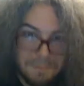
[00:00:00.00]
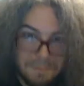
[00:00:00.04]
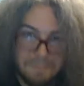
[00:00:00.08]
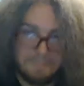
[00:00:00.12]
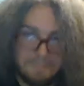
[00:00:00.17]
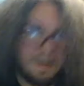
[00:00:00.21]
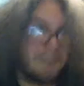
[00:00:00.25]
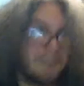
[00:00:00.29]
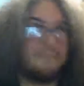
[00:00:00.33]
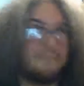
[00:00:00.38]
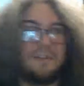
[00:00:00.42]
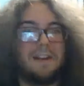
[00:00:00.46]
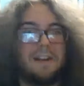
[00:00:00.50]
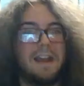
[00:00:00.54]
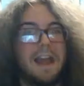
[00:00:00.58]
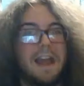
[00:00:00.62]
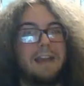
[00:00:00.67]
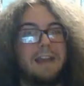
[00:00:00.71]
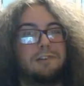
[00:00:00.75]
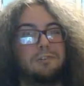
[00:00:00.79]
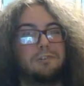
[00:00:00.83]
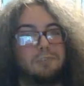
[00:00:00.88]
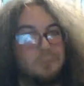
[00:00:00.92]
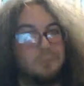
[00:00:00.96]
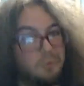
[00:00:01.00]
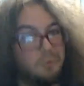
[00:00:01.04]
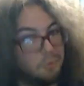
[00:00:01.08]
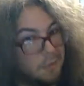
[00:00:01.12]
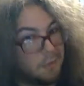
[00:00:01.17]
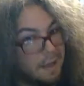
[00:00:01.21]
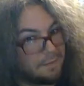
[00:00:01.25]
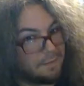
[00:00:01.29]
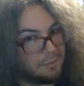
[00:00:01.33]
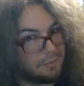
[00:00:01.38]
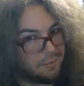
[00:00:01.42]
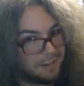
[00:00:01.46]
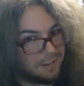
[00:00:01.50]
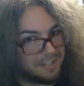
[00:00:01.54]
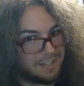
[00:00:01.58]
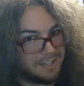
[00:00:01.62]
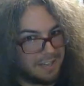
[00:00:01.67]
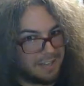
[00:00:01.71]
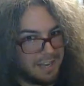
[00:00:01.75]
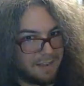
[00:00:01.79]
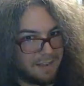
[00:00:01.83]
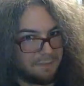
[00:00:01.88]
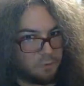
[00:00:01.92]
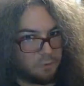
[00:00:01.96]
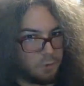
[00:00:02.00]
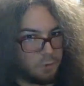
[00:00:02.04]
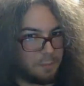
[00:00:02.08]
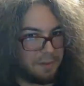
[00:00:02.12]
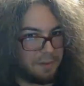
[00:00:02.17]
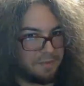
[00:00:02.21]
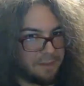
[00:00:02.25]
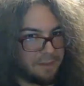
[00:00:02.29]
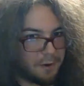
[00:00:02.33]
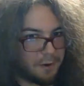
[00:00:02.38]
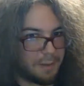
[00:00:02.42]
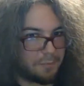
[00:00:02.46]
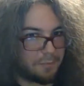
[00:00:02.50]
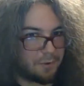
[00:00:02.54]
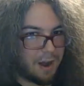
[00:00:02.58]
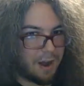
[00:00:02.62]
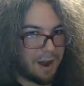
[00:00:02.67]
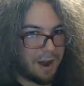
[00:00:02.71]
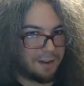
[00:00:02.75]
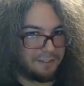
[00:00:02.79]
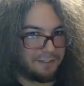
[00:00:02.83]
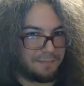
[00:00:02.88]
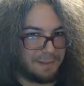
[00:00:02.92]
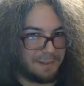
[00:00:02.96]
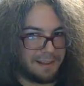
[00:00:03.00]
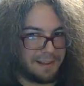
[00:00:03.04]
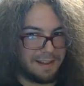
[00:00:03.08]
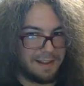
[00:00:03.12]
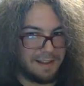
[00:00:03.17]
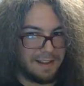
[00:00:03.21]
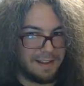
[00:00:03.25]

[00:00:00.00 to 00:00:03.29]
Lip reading: My friend Andrew, who loves Resident Evil, will be very proud of me.